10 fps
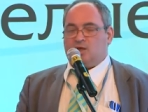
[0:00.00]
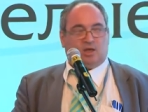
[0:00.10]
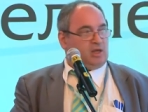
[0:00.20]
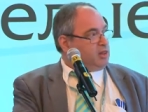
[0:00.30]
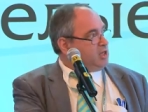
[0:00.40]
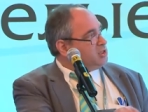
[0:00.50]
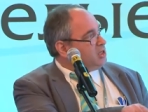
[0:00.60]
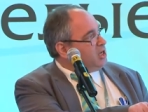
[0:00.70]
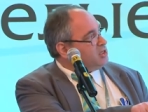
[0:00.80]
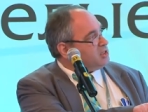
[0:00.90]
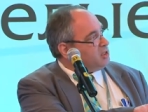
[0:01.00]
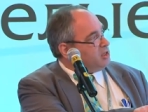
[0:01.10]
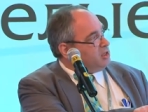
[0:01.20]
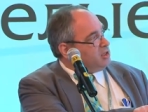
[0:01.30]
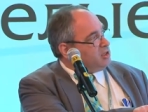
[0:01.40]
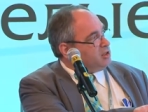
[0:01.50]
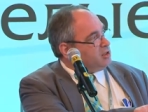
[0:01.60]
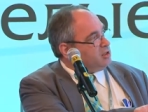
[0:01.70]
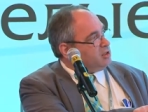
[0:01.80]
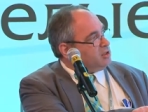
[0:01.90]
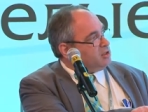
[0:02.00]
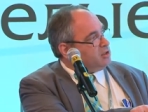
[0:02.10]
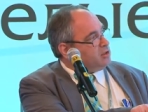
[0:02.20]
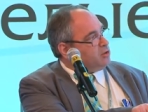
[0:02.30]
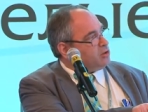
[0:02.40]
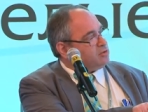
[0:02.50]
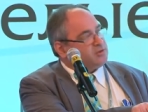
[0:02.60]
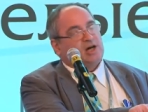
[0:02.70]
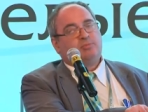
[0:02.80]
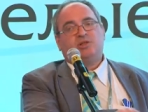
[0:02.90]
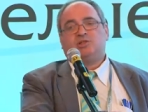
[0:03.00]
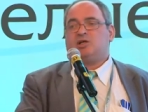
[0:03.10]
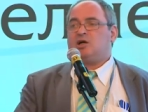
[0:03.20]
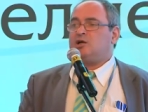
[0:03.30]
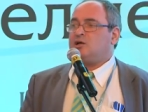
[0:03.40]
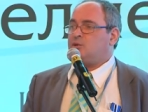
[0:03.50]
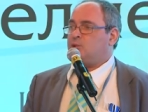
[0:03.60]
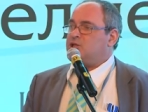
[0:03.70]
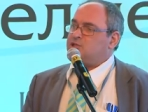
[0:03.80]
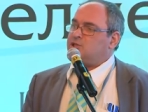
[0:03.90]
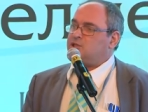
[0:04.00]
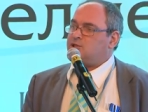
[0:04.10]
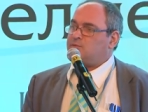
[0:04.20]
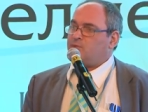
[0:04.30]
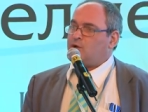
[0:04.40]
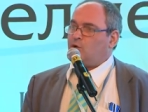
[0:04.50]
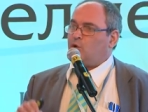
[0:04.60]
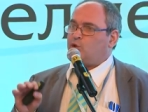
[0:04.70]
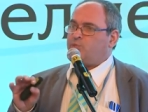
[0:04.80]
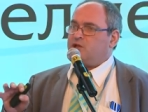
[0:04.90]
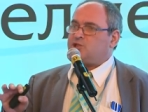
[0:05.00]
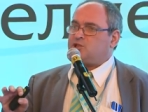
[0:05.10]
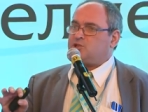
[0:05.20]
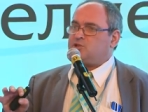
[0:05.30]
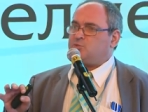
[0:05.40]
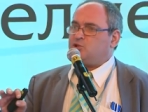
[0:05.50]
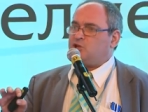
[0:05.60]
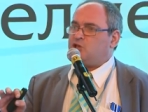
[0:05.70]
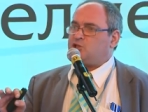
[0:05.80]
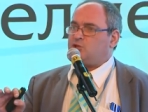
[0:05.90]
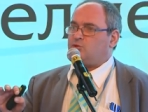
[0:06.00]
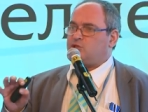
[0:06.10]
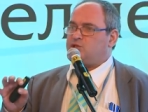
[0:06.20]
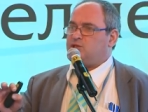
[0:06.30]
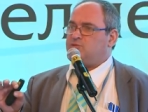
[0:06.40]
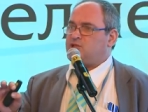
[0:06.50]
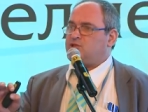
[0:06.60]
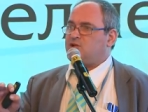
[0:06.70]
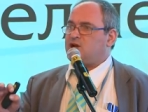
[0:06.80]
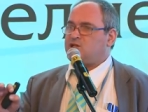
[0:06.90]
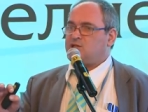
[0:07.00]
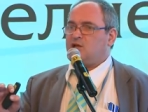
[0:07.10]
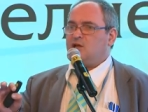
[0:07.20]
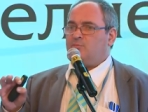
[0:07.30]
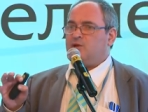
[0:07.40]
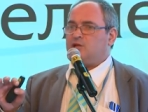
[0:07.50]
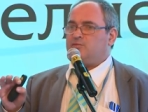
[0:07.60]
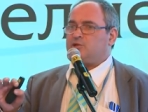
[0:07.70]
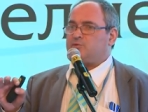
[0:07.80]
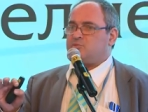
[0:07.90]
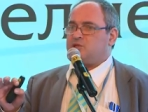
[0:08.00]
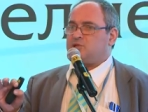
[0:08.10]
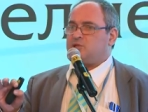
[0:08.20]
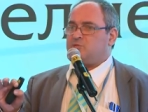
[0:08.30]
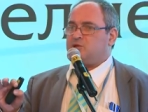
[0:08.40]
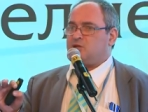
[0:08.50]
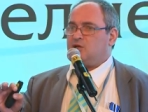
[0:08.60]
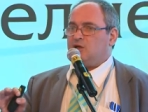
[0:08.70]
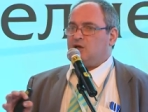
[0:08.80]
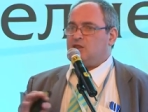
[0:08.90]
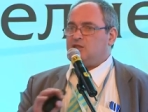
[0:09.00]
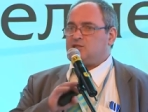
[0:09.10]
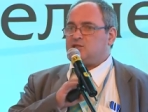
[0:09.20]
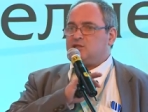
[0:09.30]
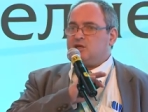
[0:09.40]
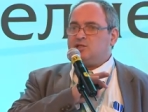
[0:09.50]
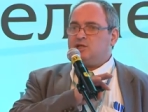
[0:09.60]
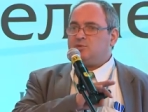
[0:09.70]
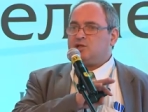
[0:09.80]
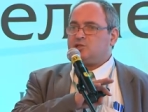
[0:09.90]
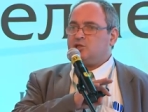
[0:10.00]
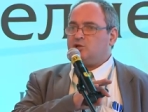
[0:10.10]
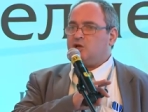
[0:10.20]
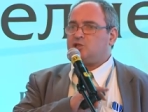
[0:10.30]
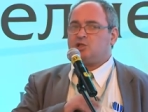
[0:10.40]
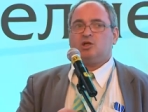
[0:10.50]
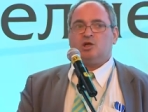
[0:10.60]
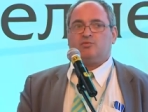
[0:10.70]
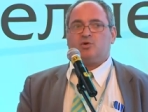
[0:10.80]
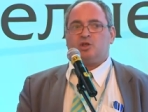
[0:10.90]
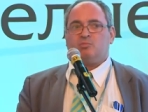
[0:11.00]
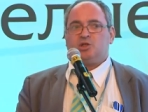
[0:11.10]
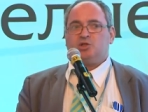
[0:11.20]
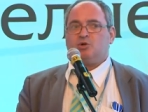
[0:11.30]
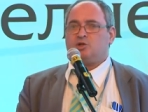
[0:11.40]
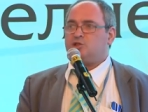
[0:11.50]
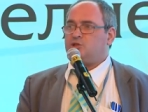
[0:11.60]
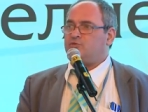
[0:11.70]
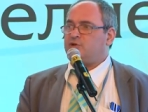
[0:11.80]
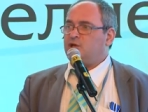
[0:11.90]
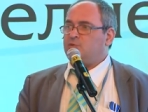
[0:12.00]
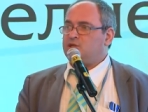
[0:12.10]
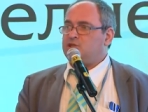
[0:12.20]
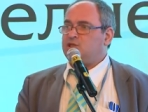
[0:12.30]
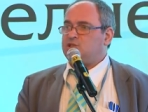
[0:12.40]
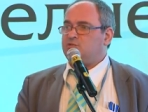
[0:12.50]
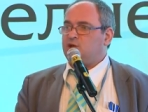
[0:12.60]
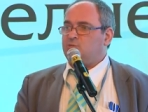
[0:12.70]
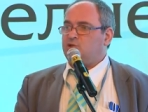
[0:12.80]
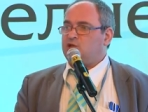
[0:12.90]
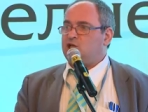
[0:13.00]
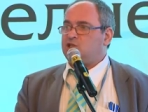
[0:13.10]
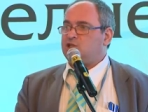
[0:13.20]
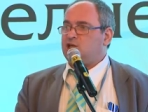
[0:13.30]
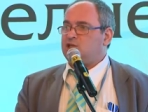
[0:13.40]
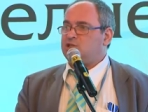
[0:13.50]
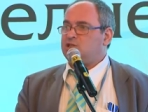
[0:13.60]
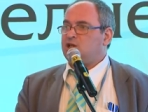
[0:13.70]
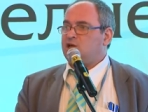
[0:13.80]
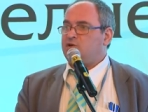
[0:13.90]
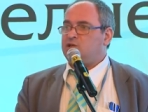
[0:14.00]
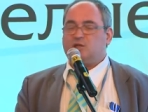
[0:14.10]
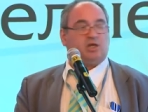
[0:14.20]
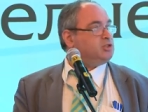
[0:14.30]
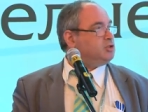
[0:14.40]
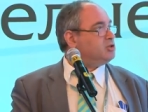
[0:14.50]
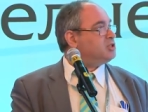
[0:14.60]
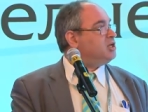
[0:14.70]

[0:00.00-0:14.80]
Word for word: In this case, none of tablets are wasted. All patients with mutation who receive the drugs benefit from the treatment. And this is typical situation for the majority of predictive mutation tests when it concerns